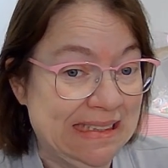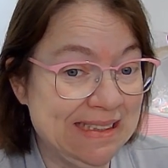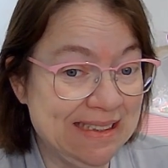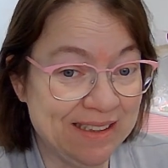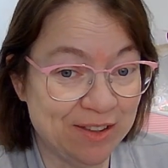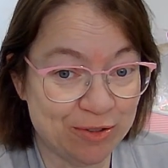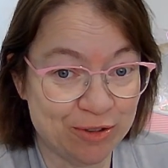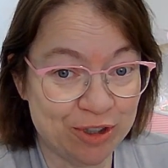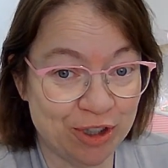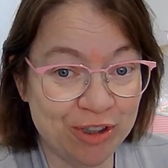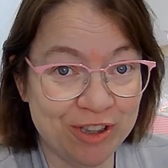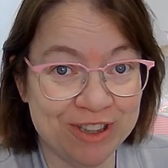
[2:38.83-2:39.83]
Little
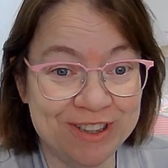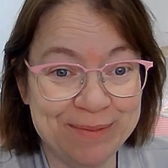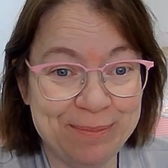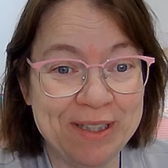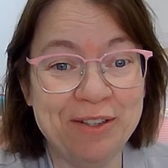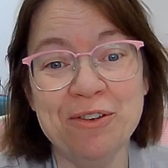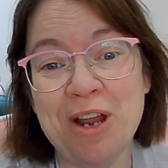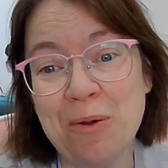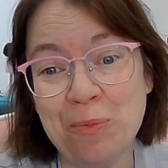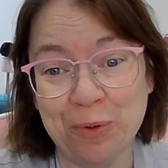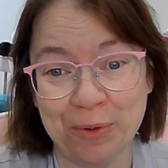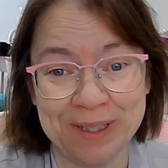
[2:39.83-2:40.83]
chunker. But they're
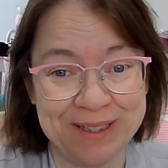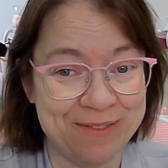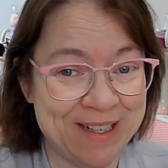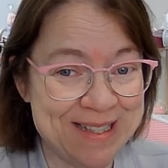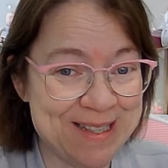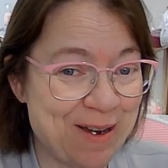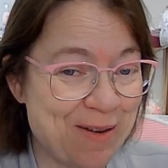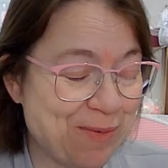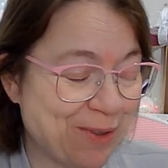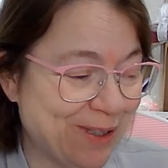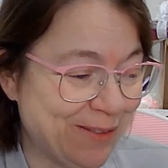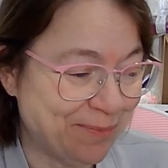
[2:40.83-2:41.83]
not worried. The vet's not
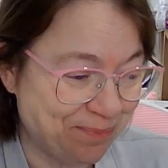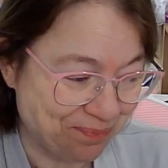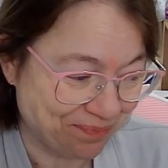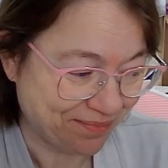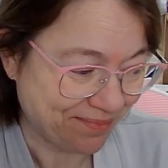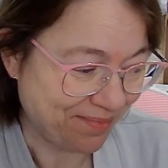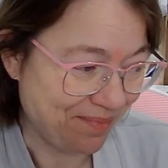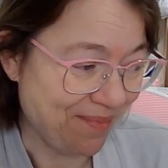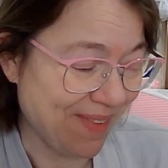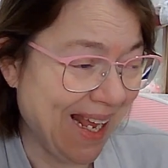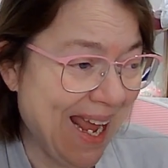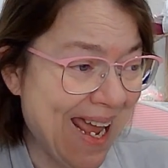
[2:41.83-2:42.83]
worried.
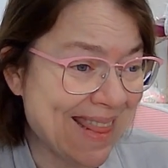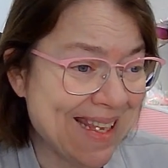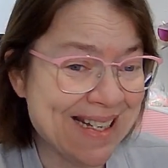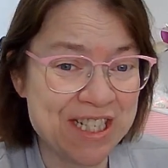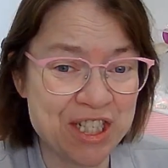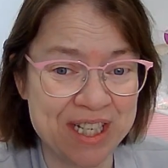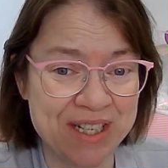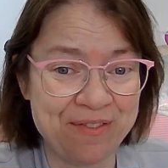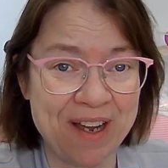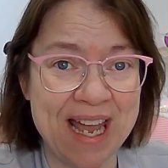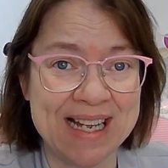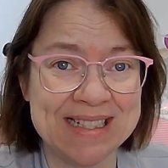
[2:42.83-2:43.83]
And then Chief
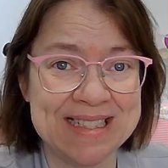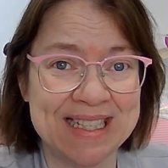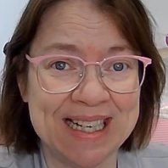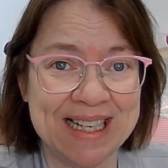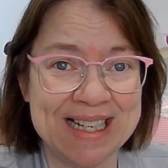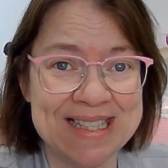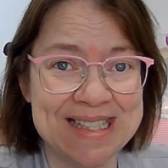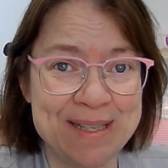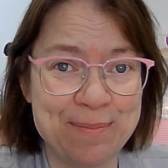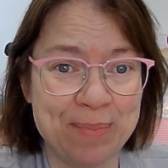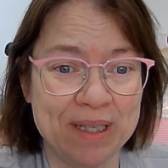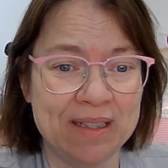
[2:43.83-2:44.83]
had to get a
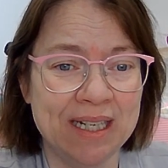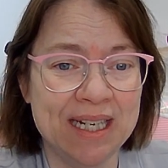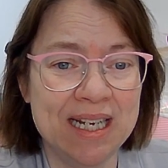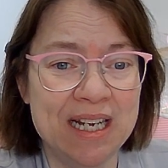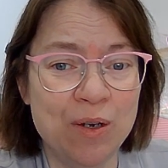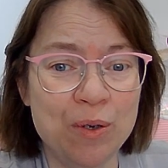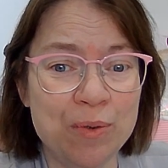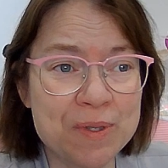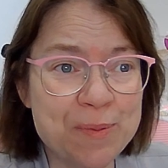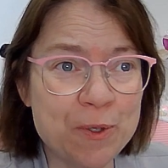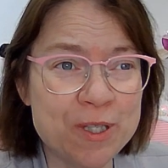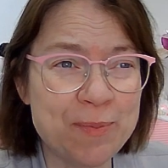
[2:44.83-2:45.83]
seatbelt. Well, it was
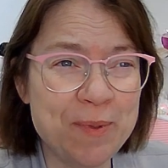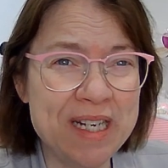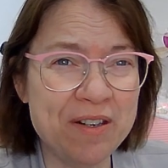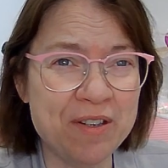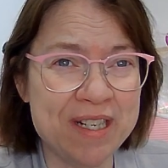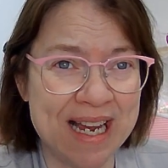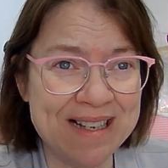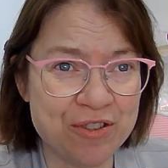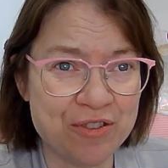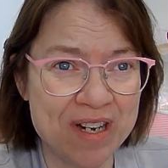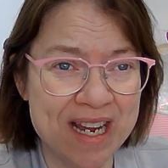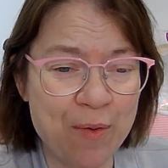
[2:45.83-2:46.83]
supposed to be here
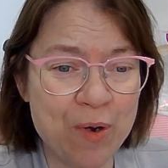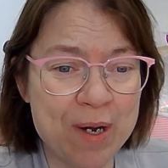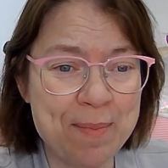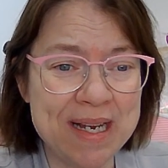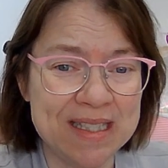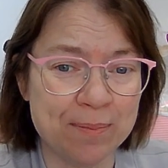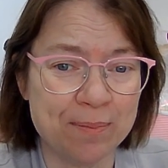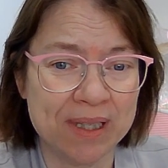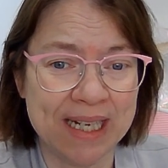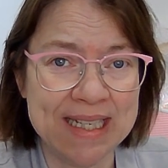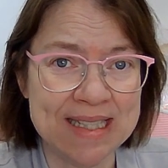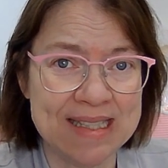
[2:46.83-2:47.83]
yesterday. I want to make some
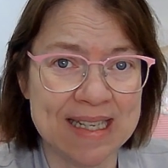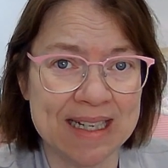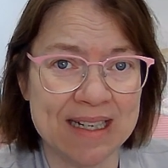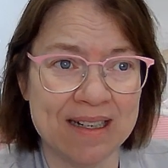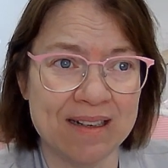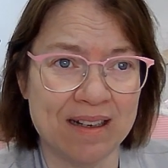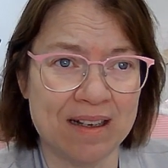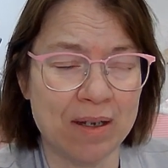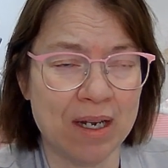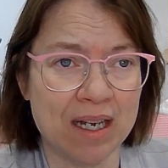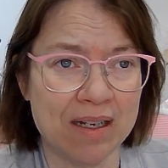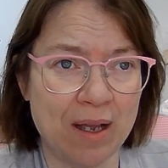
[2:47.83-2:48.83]
blankets at
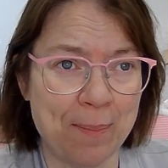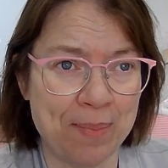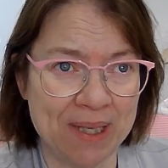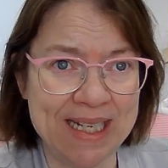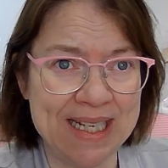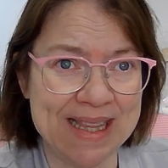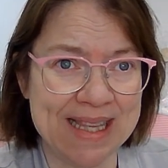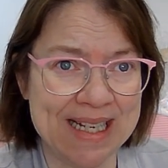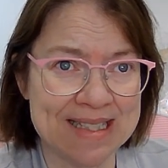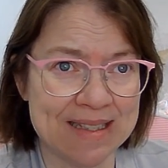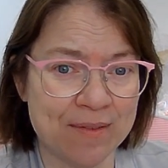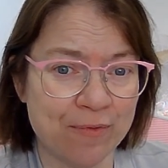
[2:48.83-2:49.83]
a blanket
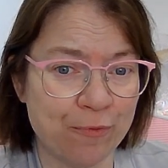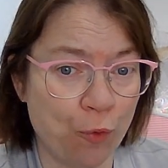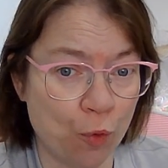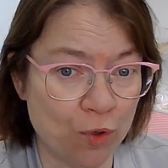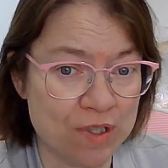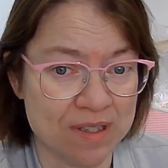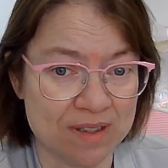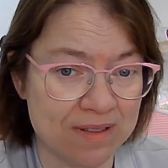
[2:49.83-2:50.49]
that's forced